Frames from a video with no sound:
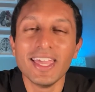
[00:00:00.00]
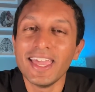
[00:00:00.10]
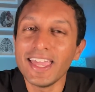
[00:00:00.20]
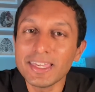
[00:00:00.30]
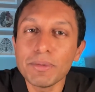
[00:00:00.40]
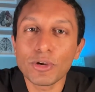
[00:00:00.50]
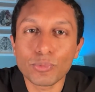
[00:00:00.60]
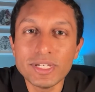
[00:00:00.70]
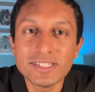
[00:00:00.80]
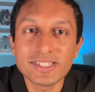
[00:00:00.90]
And can be a
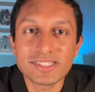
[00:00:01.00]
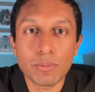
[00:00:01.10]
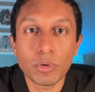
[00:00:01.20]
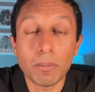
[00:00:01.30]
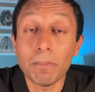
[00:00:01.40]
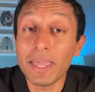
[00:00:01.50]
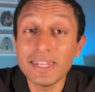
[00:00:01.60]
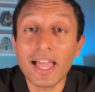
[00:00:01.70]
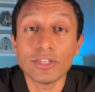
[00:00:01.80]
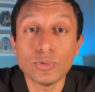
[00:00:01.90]
reason someone may
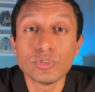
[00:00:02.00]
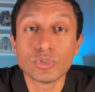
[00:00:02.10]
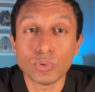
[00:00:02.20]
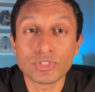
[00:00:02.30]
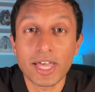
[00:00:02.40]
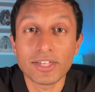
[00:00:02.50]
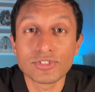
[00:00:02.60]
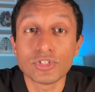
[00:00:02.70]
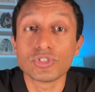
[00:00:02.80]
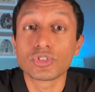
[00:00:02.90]
not use stool tests
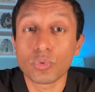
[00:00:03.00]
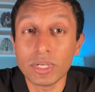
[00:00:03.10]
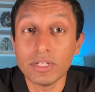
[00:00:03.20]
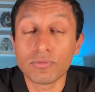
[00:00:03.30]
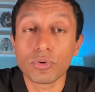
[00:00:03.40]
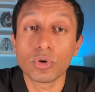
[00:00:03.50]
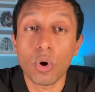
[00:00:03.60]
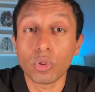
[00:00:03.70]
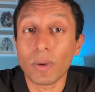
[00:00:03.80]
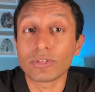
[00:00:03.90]
to screen for
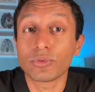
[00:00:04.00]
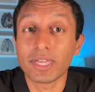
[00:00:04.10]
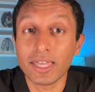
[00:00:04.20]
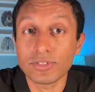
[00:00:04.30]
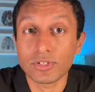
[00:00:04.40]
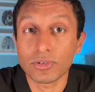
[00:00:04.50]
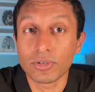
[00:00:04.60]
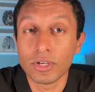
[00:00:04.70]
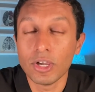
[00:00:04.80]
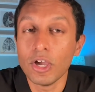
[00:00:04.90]
colorectal cancer.
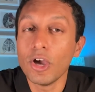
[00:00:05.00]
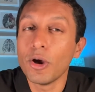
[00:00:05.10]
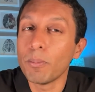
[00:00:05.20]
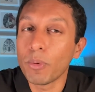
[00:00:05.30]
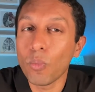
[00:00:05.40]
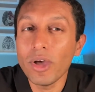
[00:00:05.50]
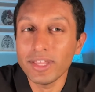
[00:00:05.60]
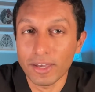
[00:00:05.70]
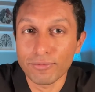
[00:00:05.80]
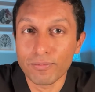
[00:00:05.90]
But what
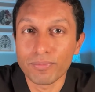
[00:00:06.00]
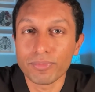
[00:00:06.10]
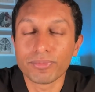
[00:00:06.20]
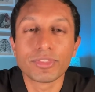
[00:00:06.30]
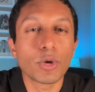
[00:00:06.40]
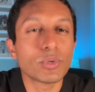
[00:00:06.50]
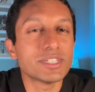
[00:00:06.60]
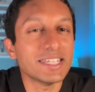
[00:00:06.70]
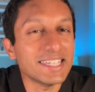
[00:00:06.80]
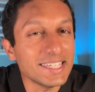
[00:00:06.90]
if there was
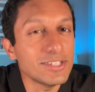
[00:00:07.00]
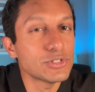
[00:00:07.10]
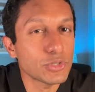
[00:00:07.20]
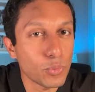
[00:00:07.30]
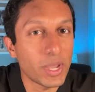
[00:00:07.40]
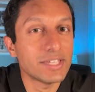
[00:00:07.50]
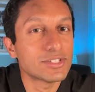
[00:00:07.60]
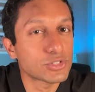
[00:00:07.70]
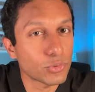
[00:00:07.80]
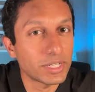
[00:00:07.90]
an easier way to
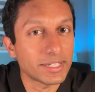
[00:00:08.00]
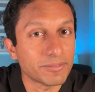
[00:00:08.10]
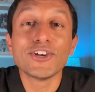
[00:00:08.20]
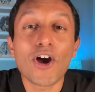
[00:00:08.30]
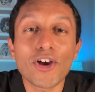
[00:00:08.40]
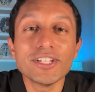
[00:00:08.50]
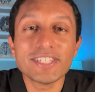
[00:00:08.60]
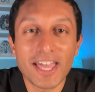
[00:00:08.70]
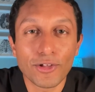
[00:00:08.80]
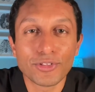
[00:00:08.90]
screen? Guardant
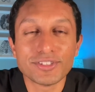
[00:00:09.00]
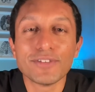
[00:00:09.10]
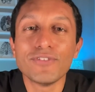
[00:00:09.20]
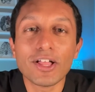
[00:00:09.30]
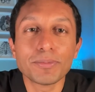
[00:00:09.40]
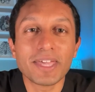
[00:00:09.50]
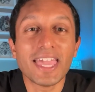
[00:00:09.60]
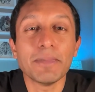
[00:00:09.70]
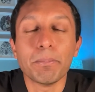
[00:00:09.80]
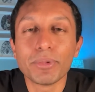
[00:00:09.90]
Health developed
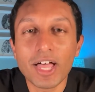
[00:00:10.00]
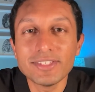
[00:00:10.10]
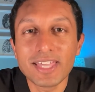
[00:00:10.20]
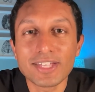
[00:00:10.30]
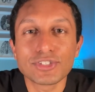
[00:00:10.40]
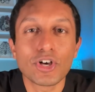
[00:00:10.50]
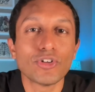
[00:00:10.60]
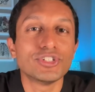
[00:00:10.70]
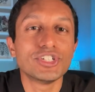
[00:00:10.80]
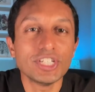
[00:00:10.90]
a blood test
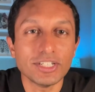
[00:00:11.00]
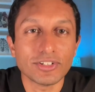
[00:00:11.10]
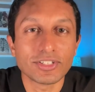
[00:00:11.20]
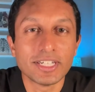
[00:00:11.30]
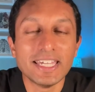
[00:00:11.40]
called Shield.